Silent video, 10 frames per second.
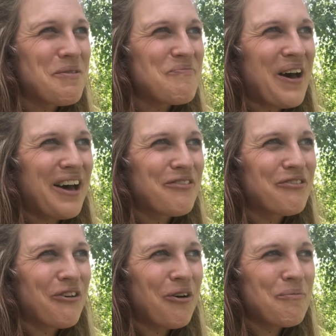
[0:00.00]
But
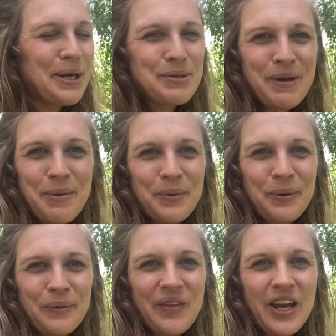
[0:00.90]
for most
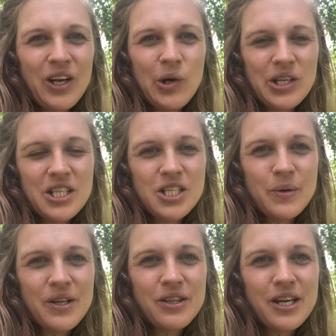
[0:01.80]
people, they are locked
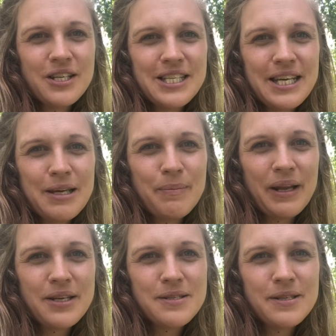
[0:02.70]
into a 30-year
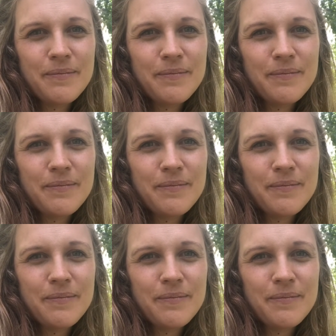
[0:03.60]
plus